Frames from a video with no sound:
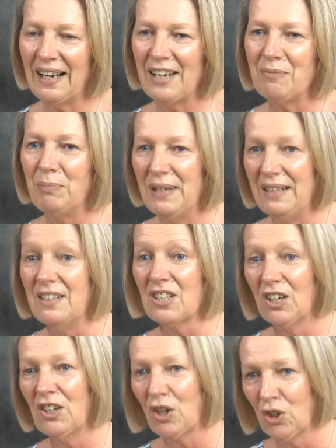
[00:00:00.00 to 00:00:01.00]
I'd been to
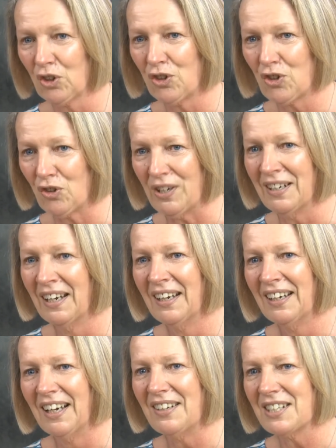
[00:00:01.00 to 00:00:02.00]
her country
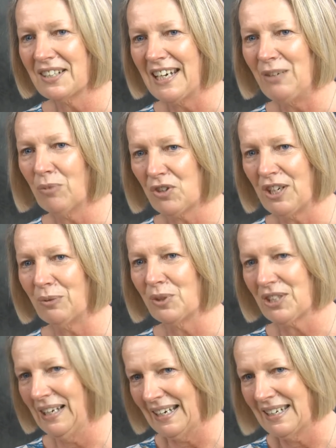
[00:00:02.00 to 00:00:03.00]
and seen what it
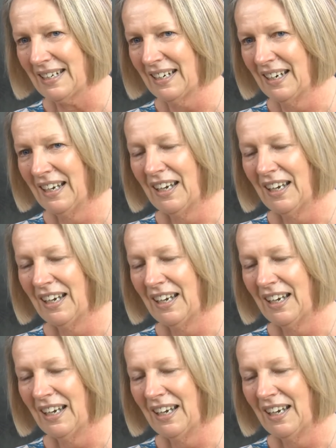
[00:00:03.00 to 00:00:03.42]
was like,